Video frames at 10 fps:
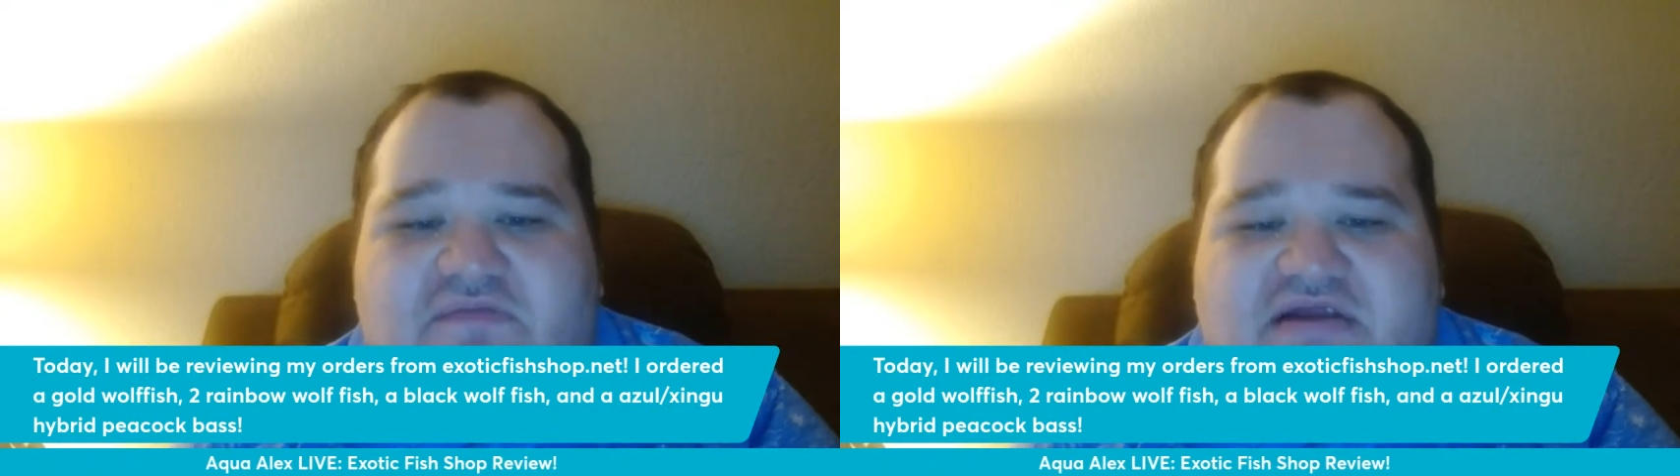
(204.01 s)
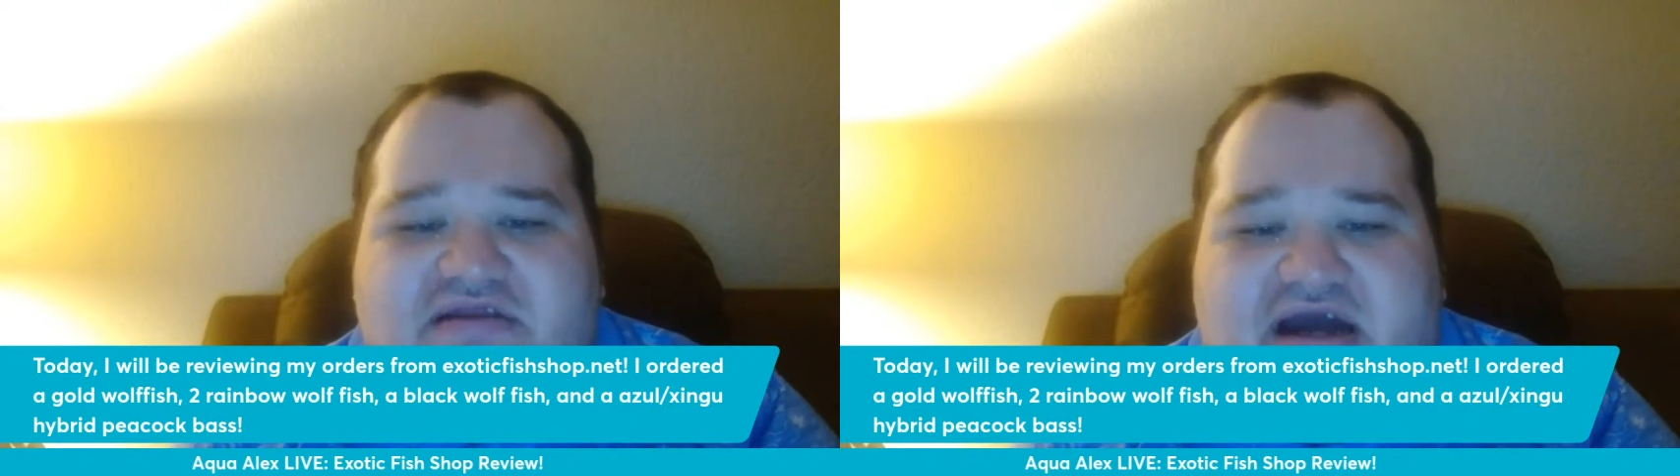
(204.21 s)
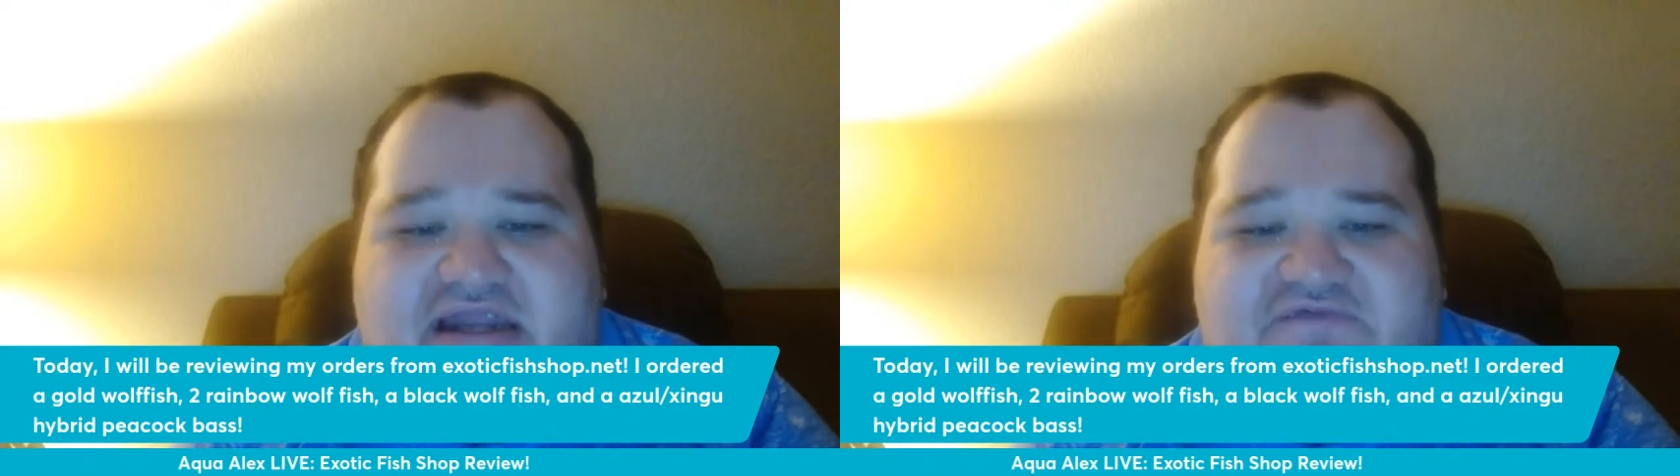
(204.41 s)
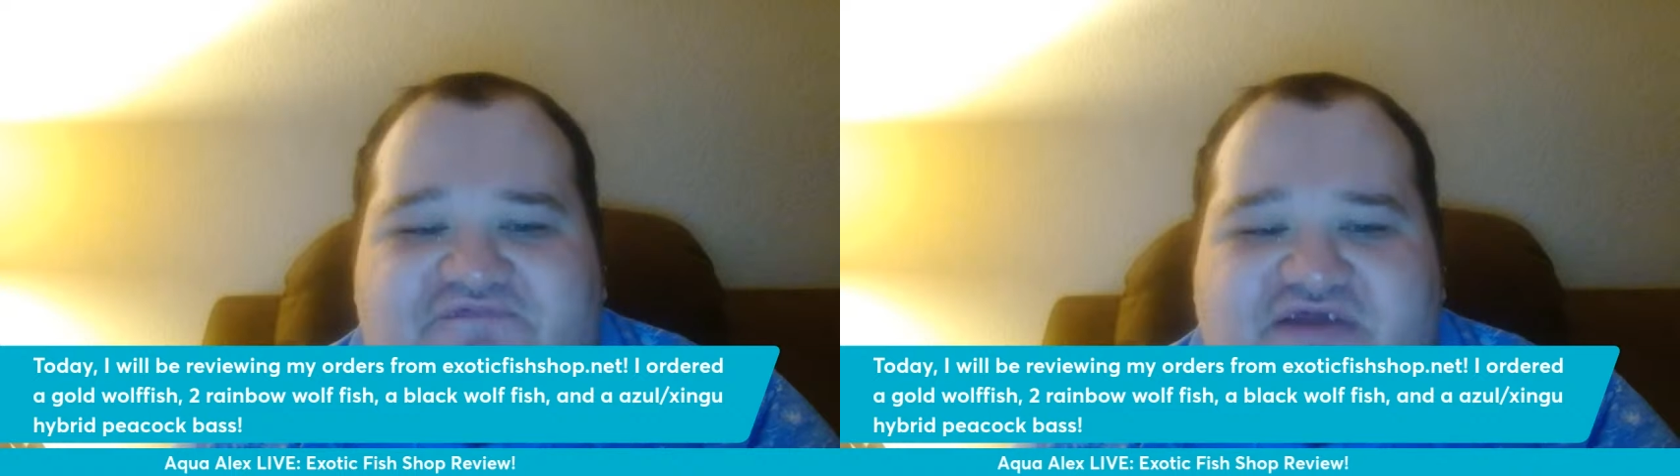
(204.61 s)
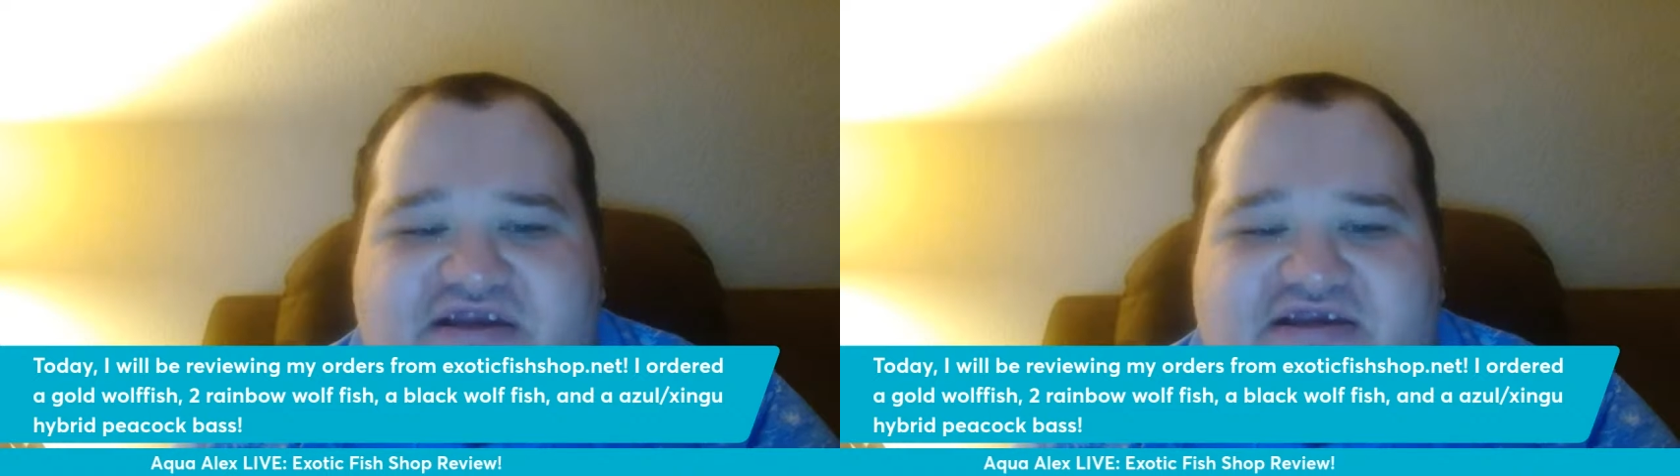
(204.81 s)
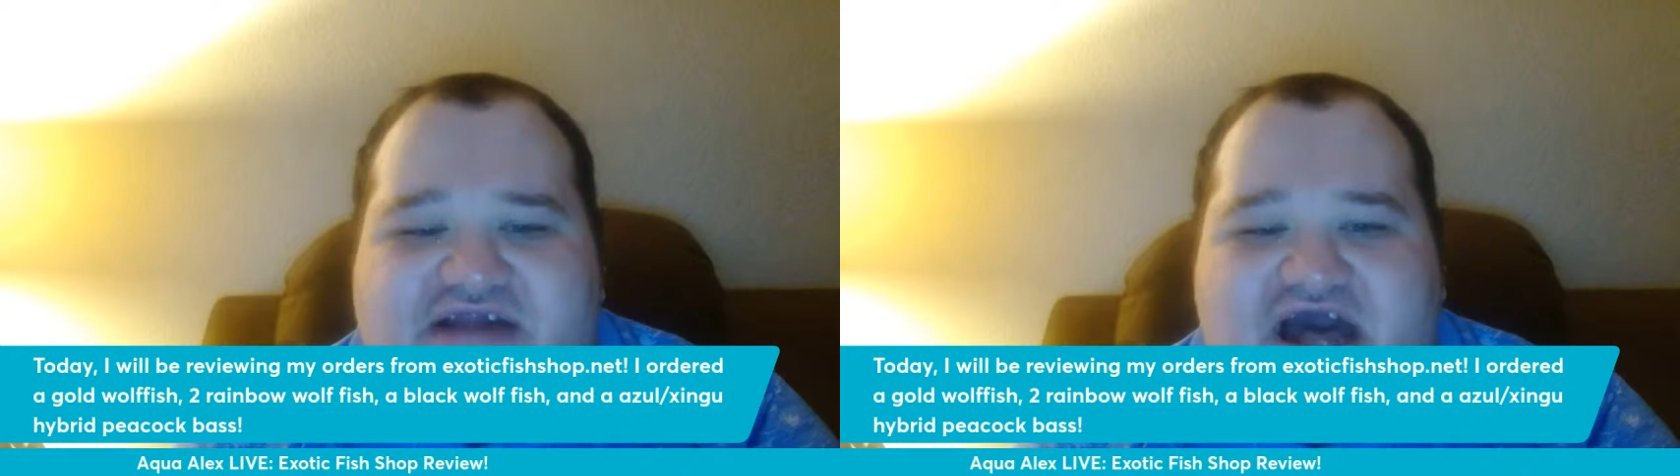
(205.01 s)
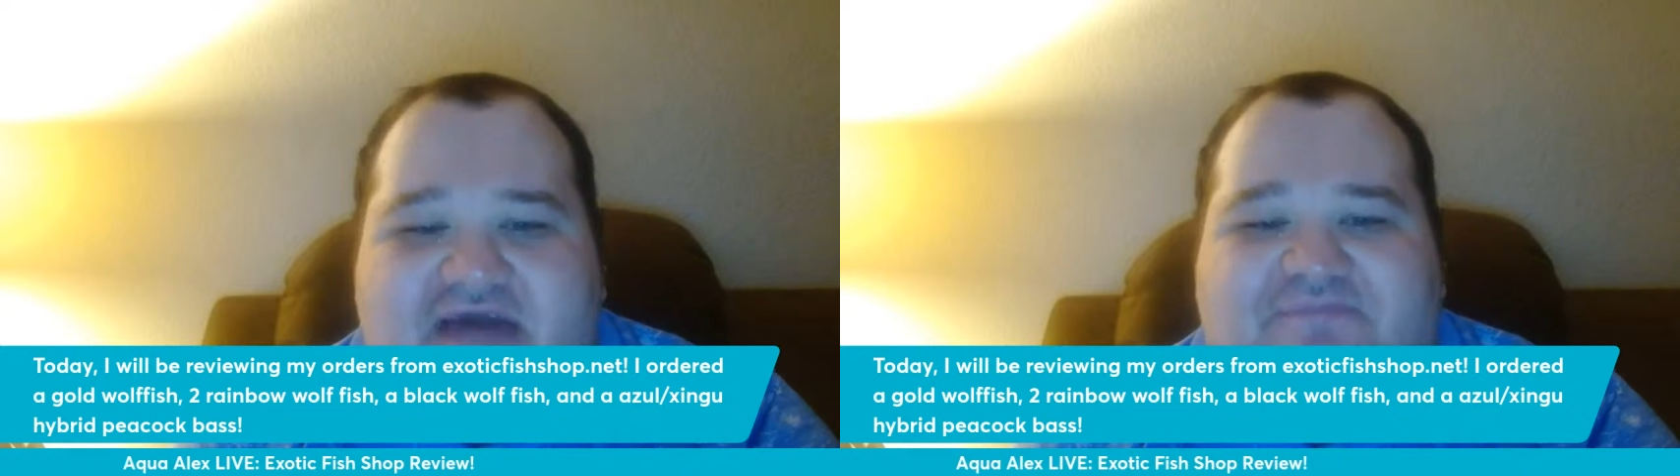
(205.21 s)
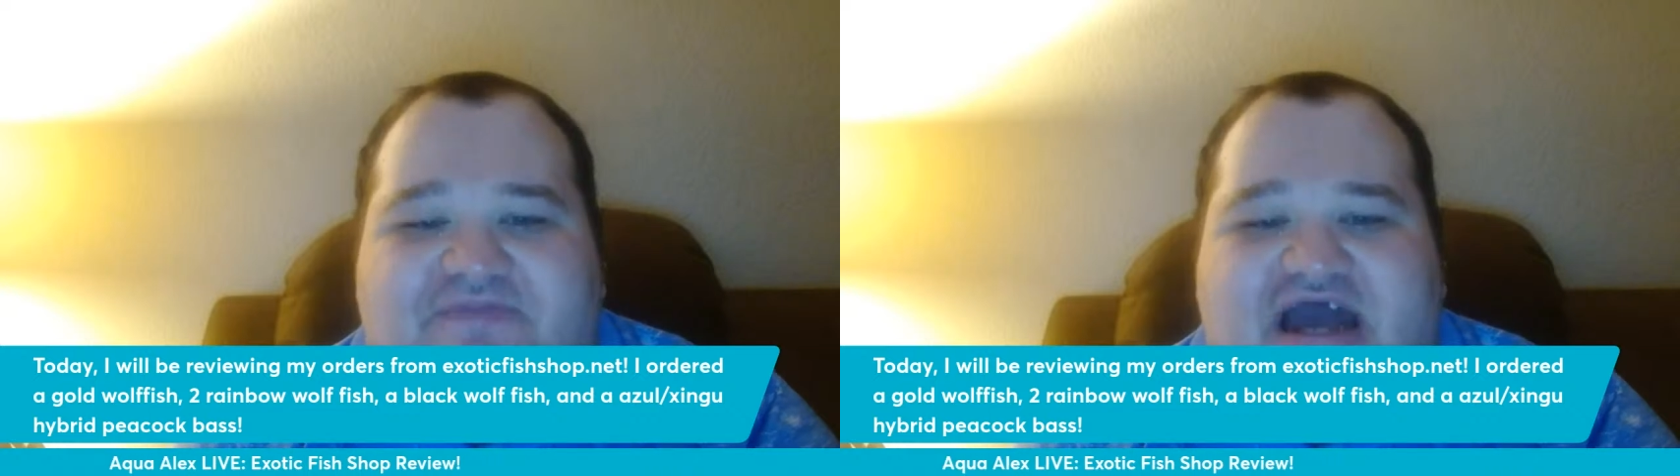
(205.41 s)

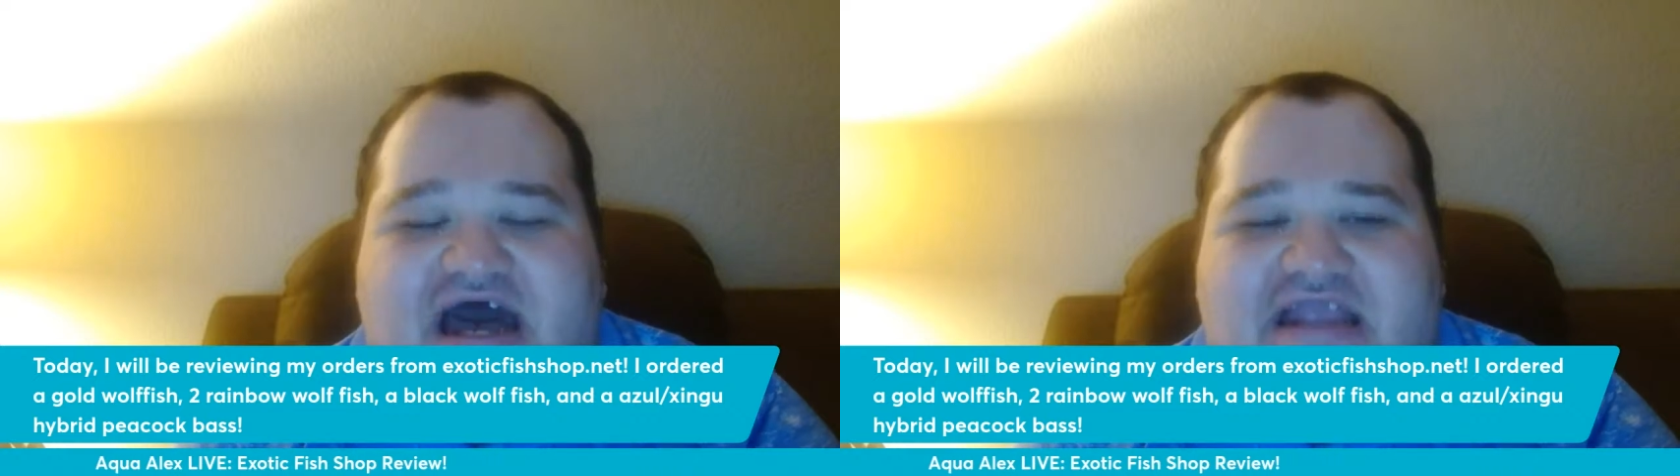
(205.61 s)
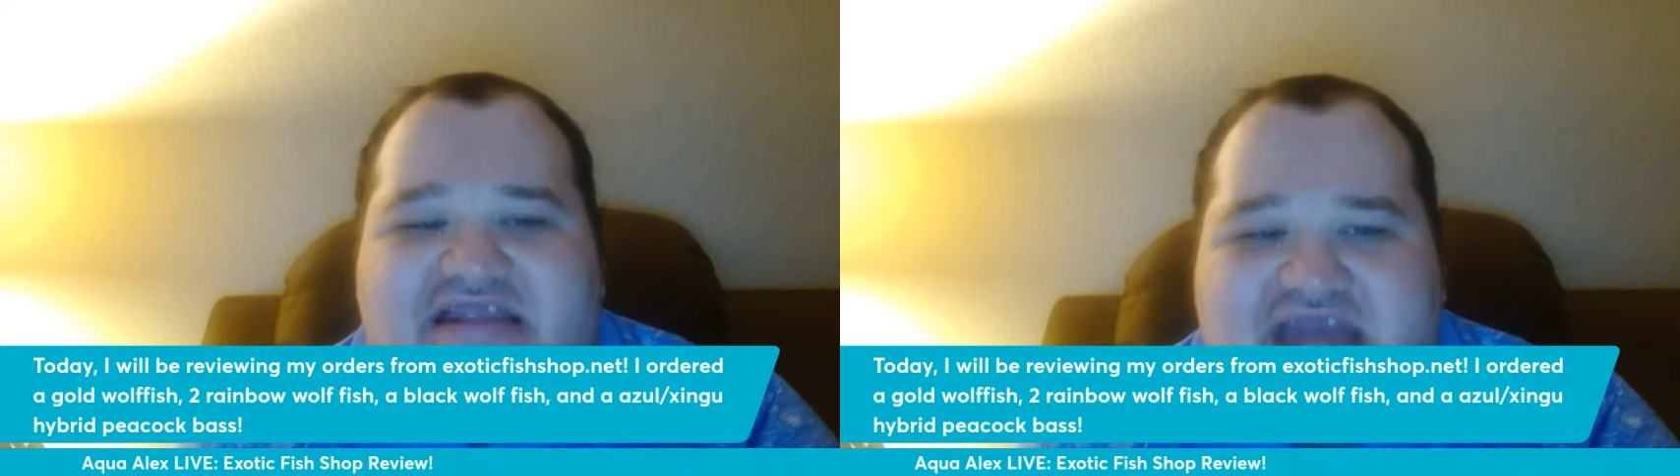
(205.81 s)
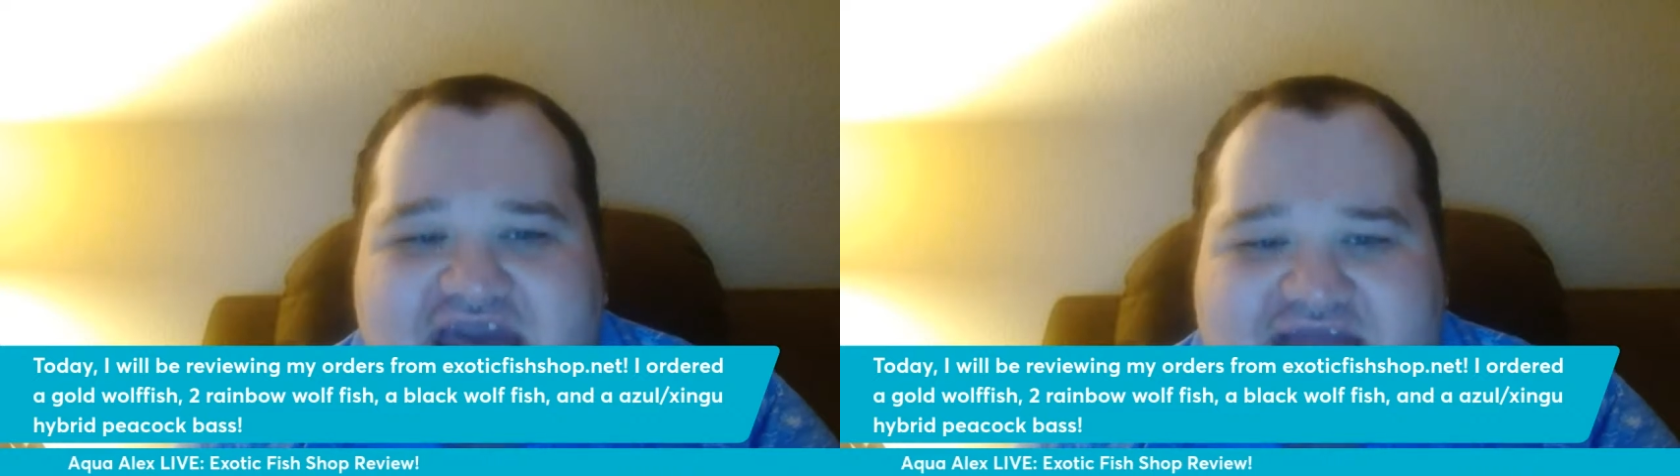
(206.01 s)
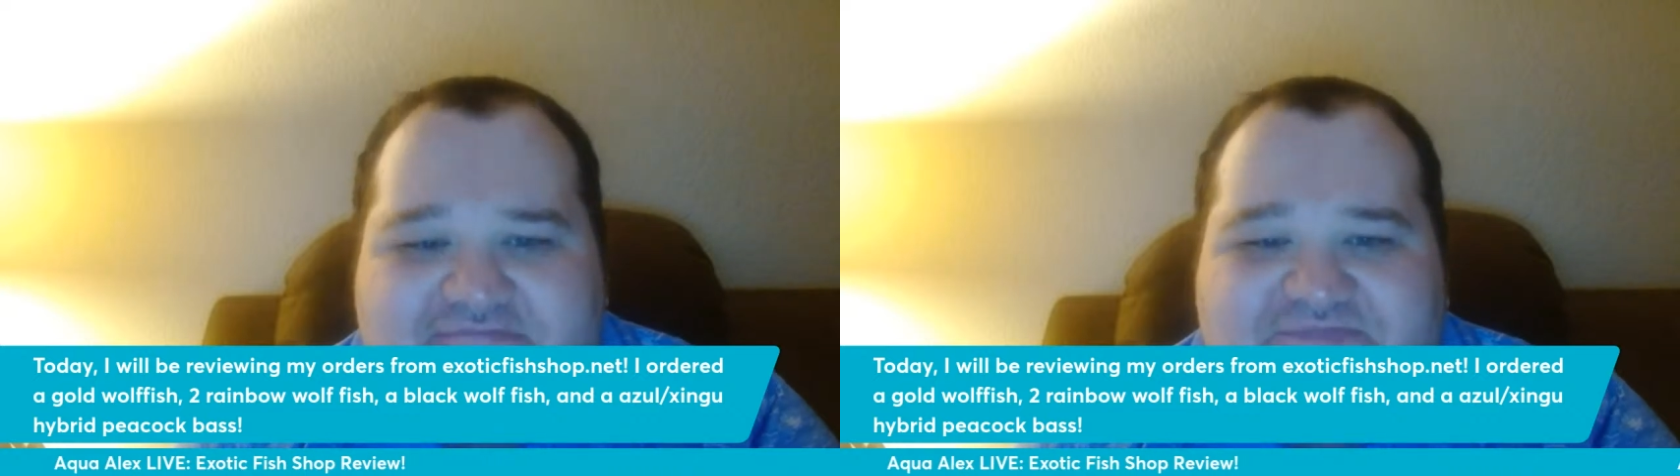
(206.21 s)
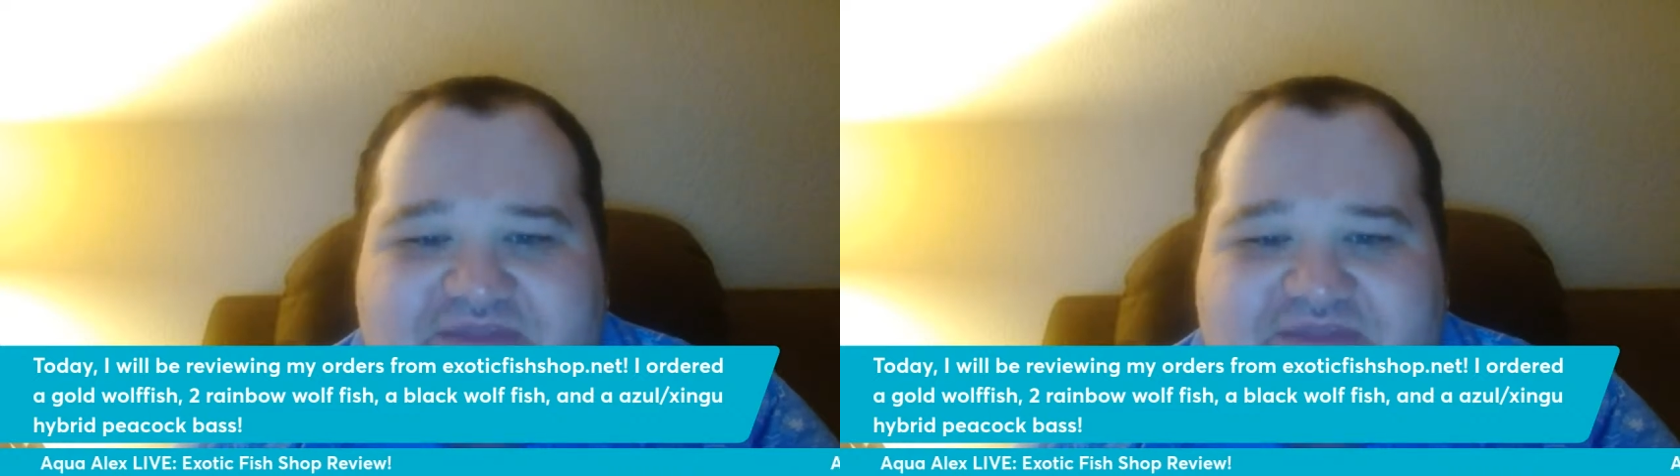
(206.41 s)
exoticfishshop.net.